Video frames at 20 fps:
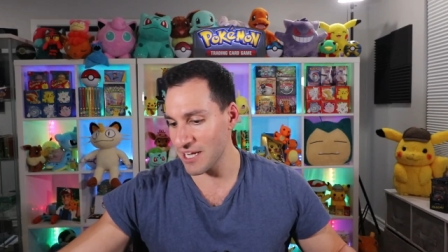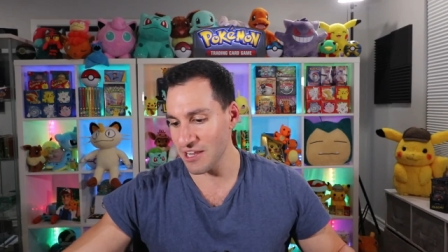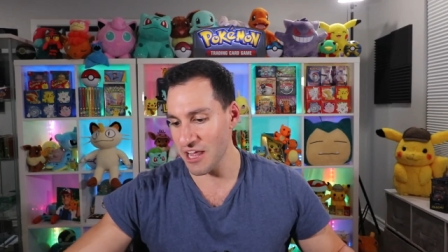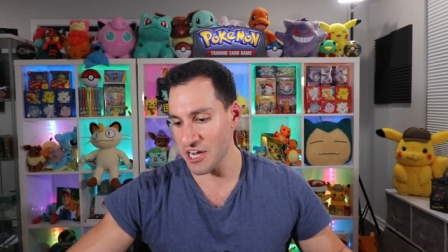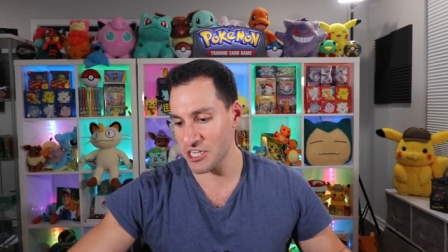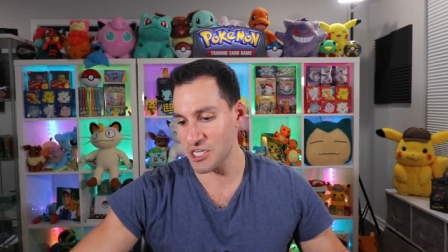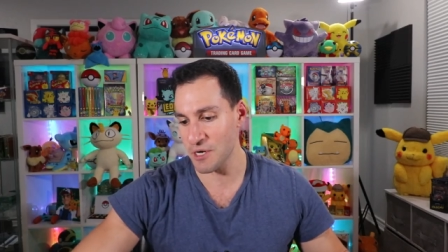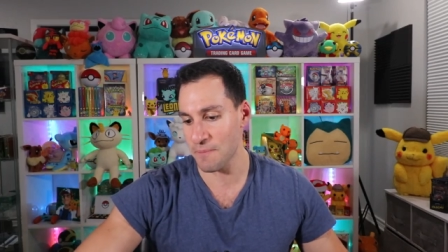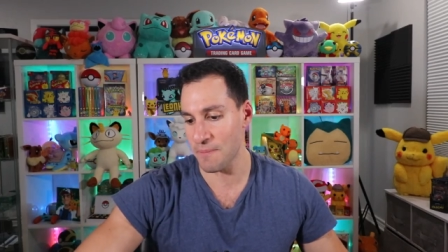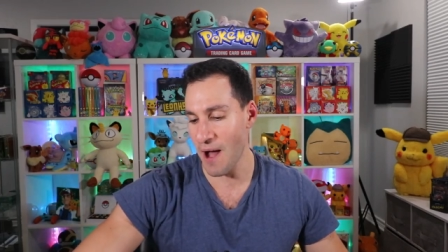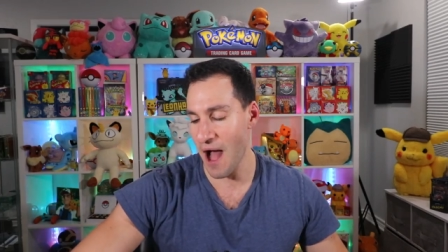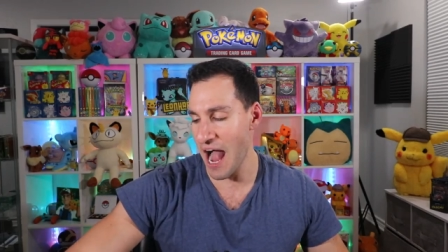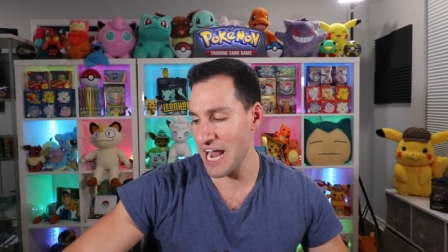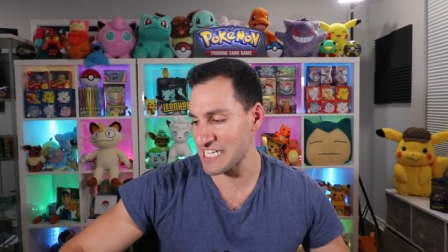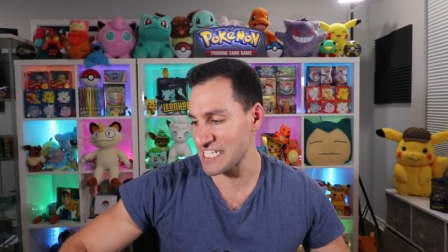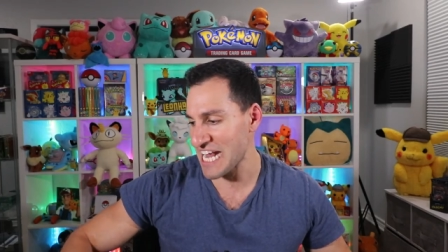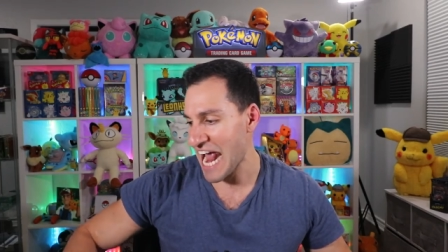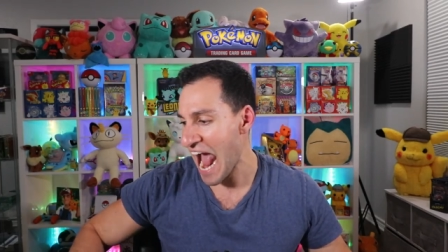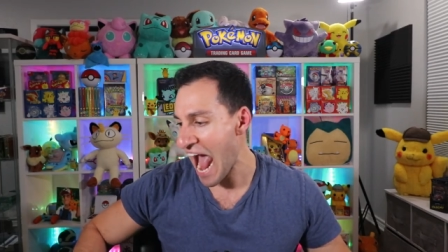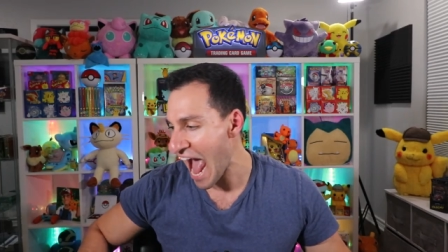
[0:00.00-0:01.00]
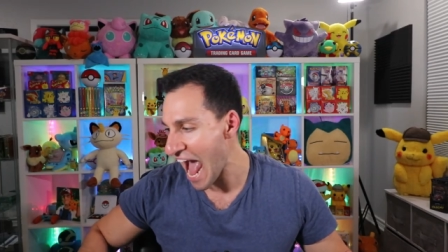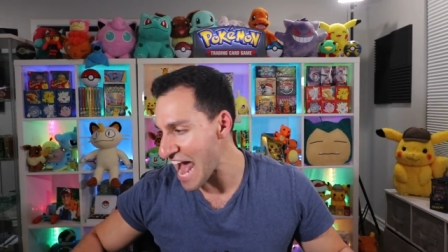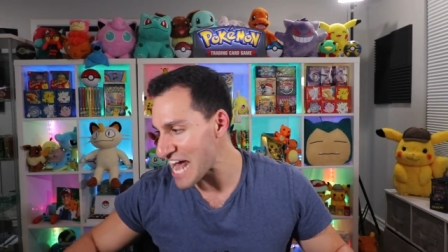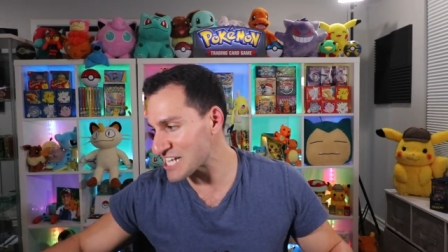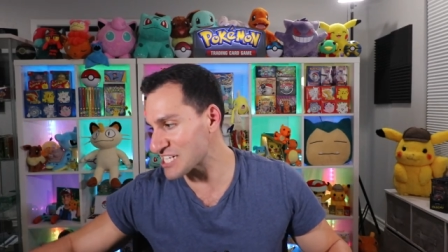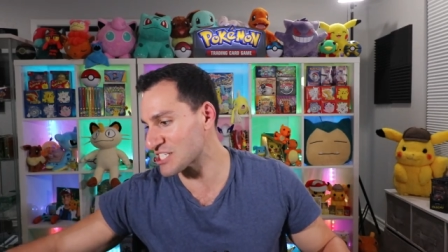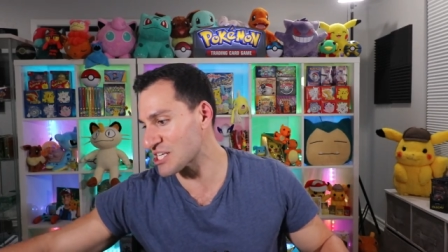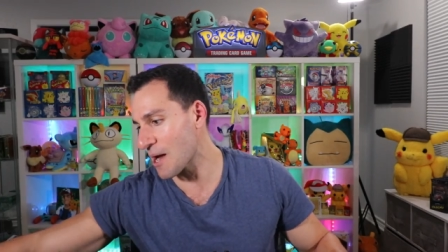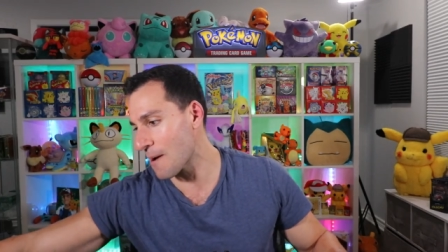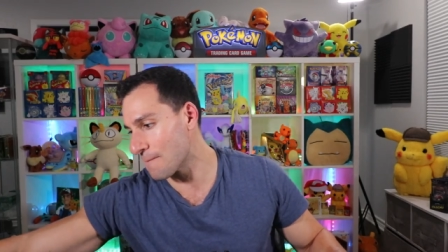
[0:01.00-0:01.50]
collection box
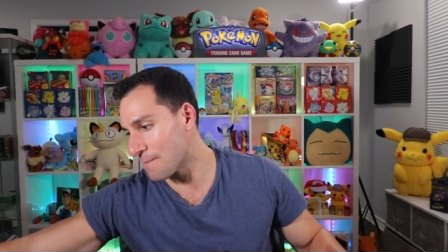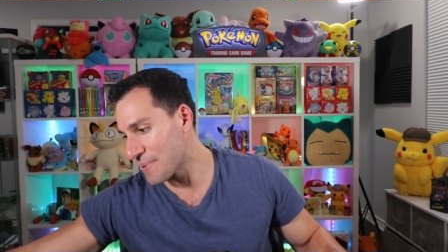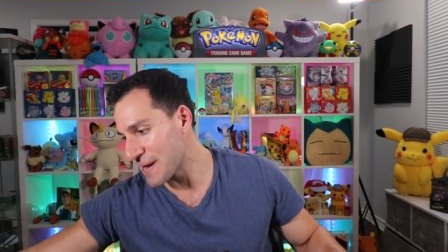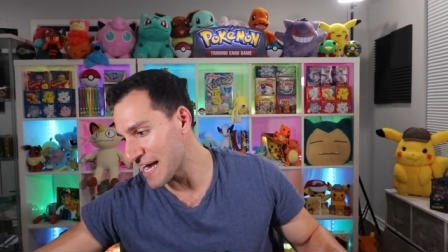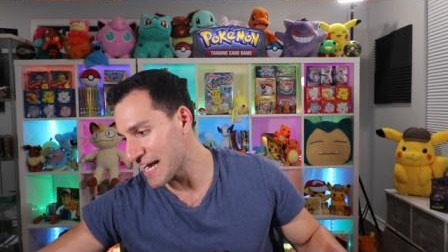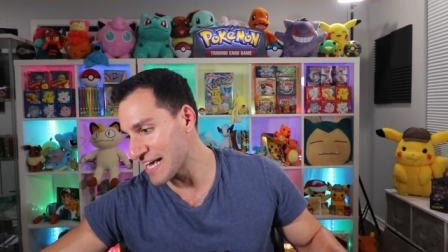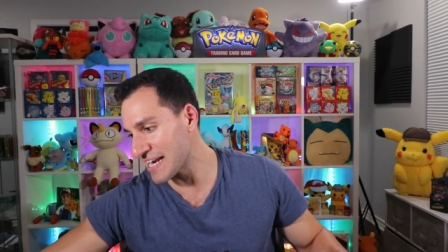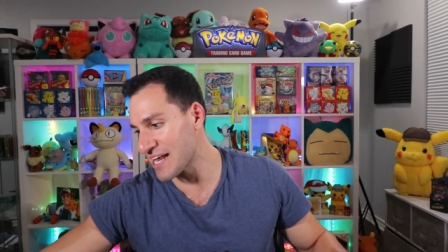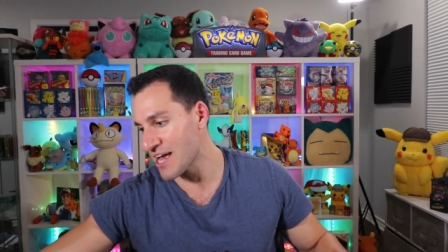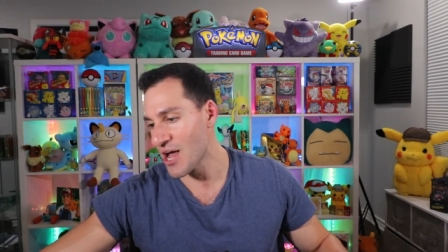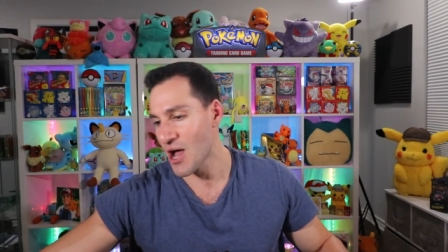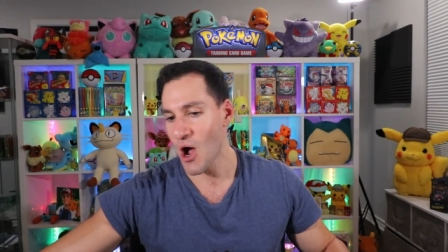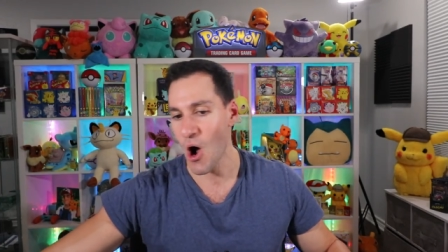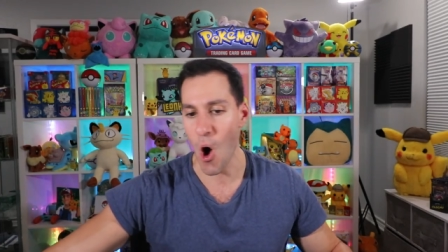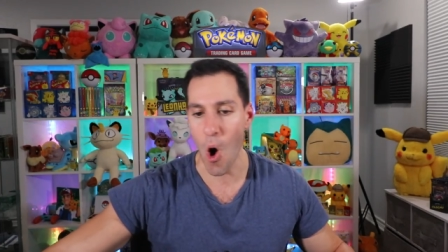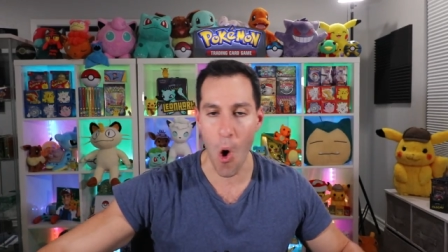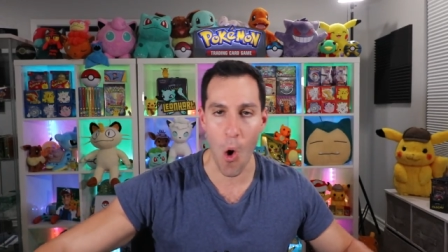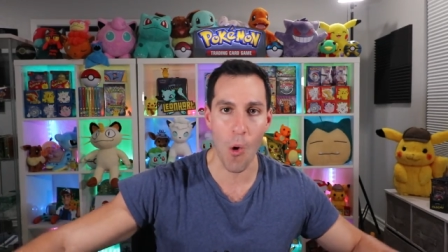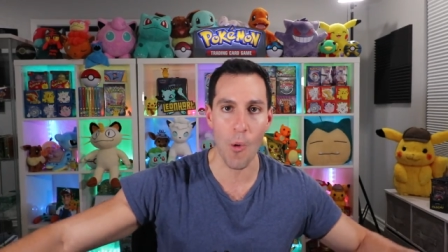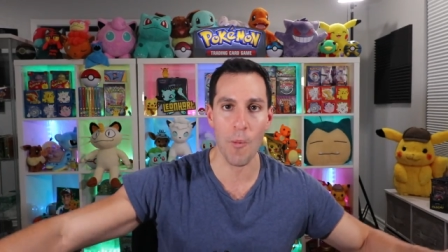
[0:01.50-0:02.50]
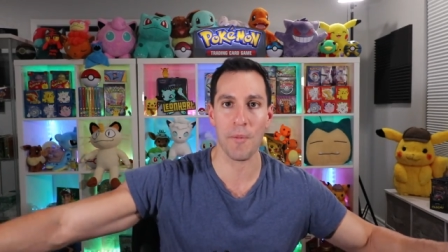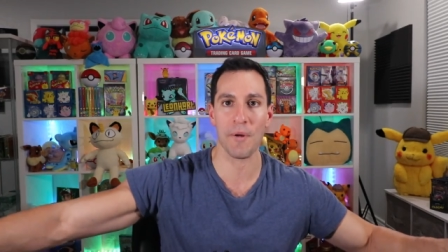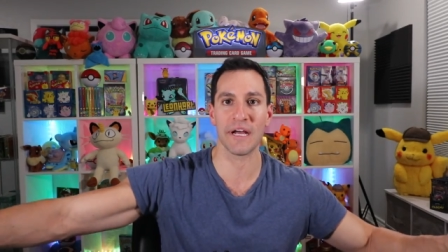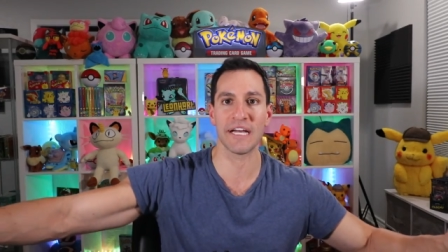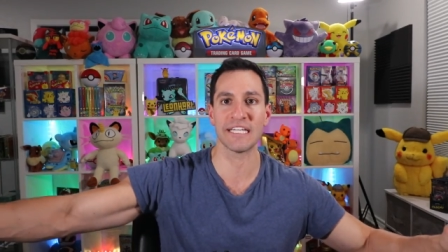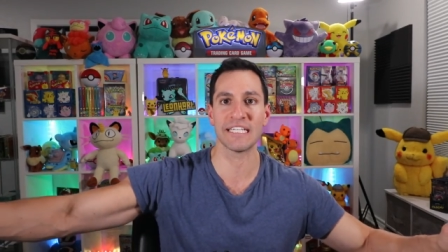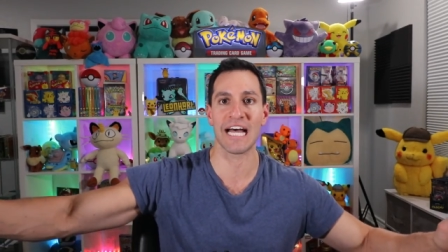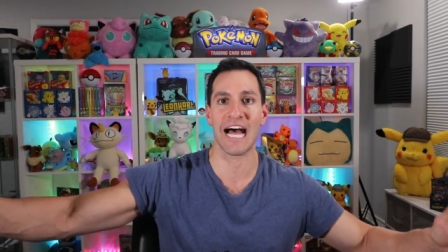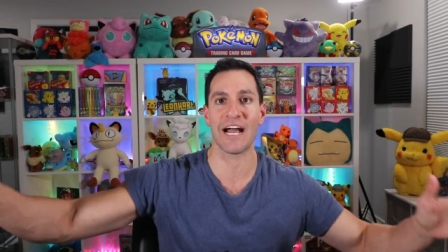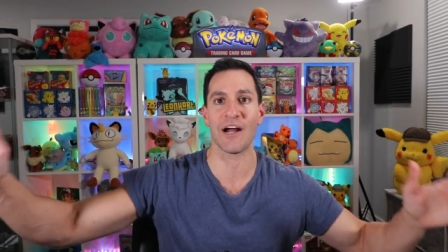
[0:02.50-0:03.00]
has been
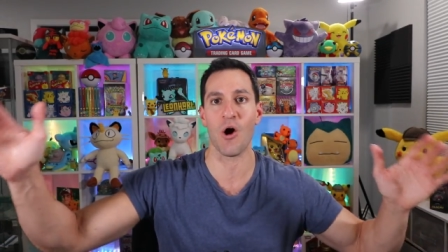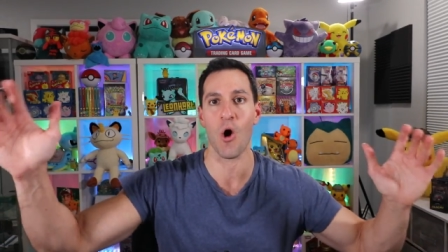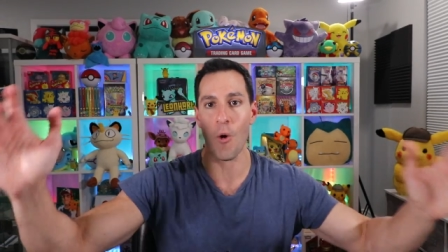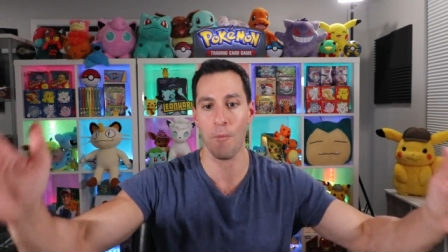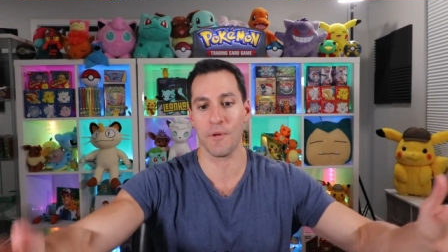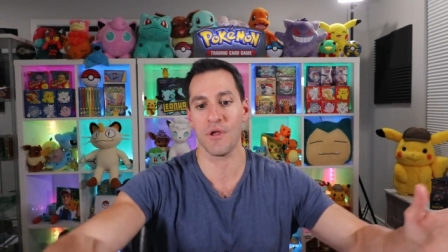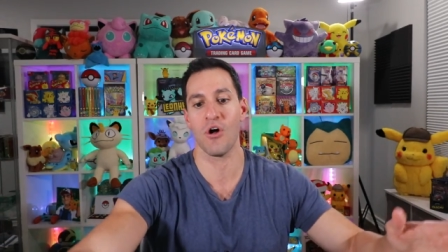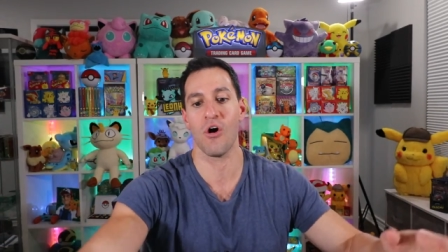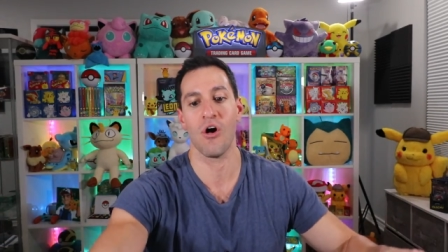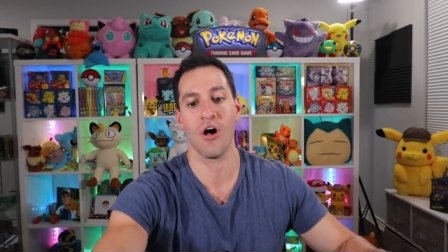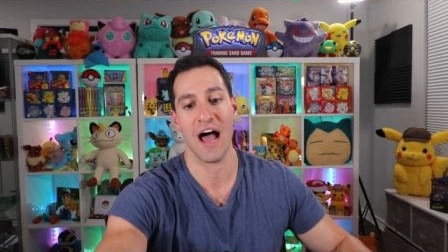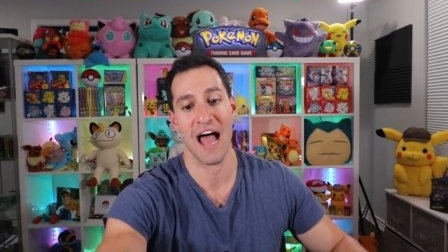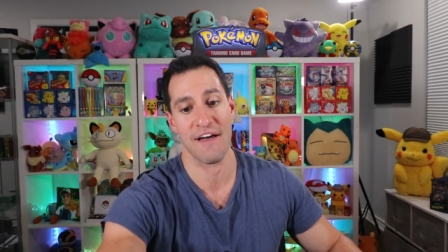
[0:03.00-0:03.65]
opened. I hope you all